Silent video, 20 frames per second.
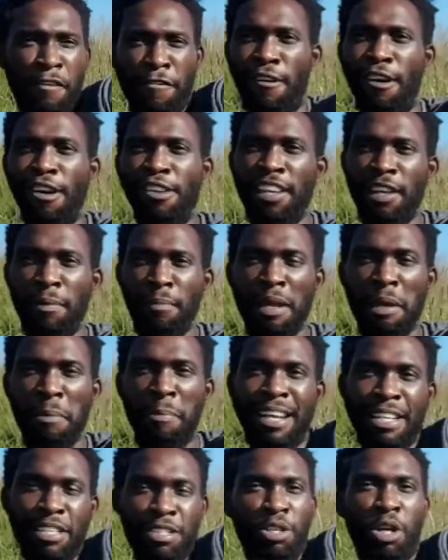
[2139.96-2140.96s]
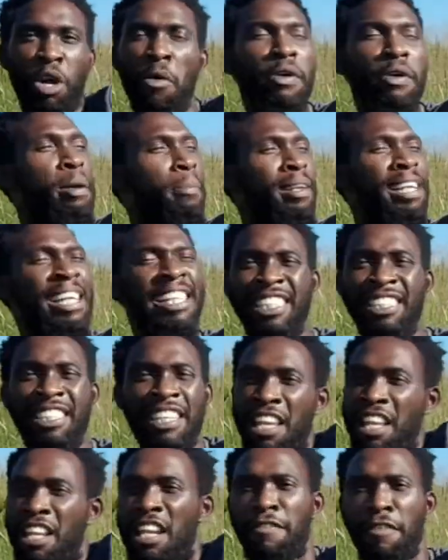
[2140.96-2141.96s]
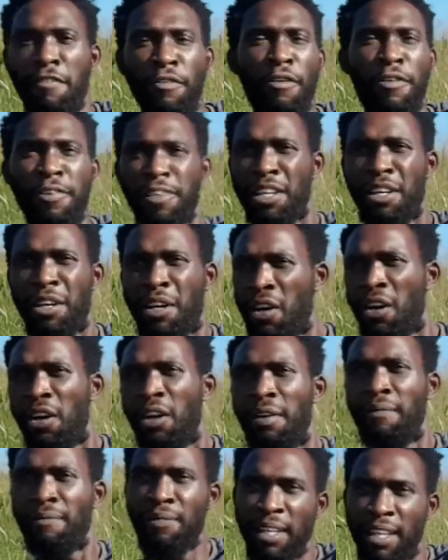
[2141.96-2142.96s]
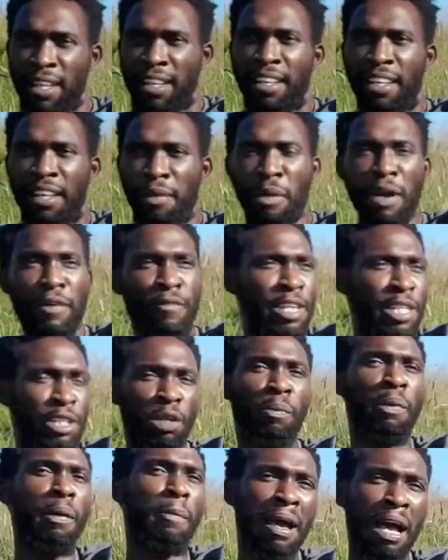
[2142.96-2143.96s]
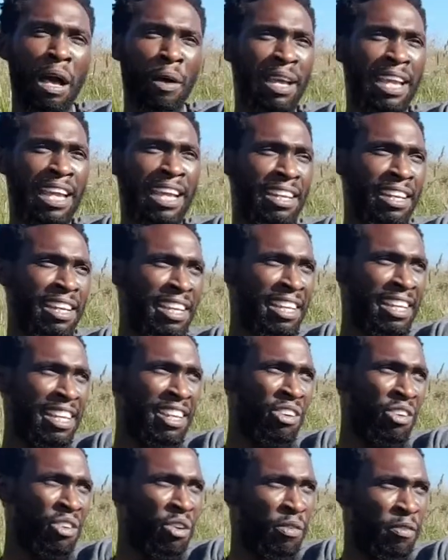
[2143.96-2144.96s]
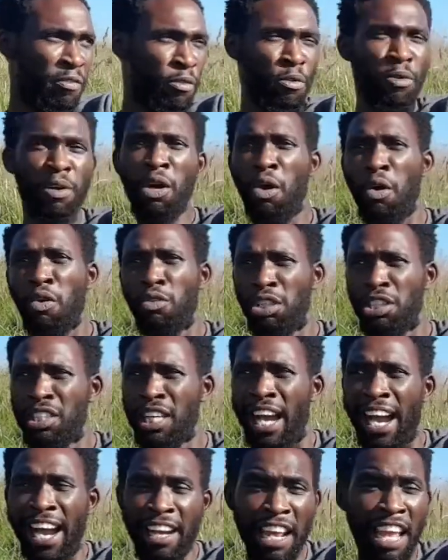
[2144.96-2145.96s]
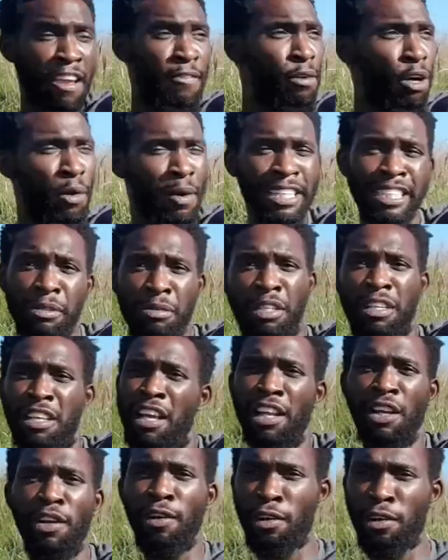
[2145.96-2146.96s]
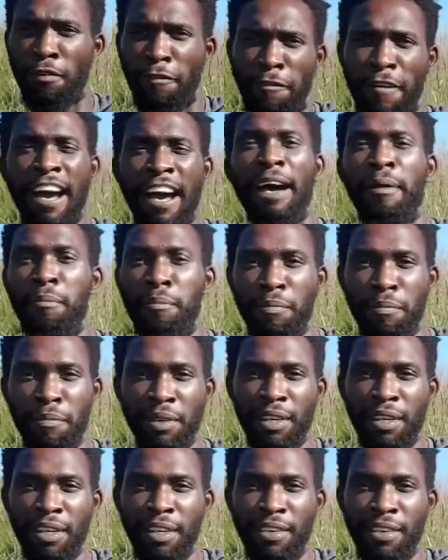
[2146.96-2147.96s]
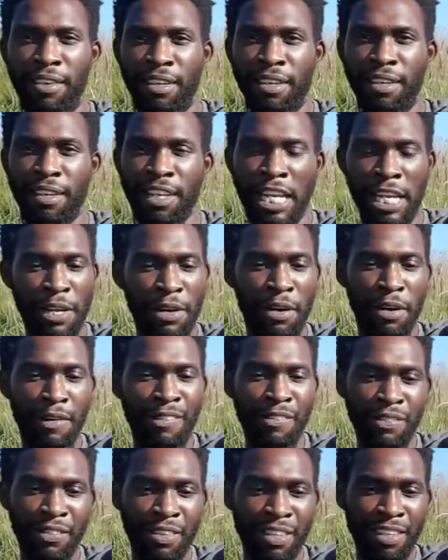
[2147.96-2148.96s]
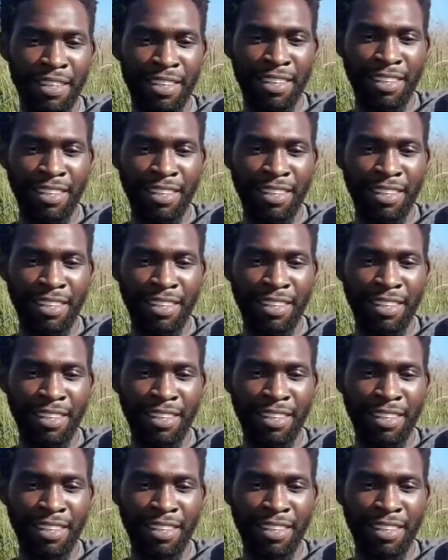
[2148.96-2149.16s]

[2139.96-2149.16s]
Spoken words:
that you never thought you'd meet by just going places that you never thought you'd go. Whether it's up a mountain, you know, through the countryside, even going to your local farm, you know,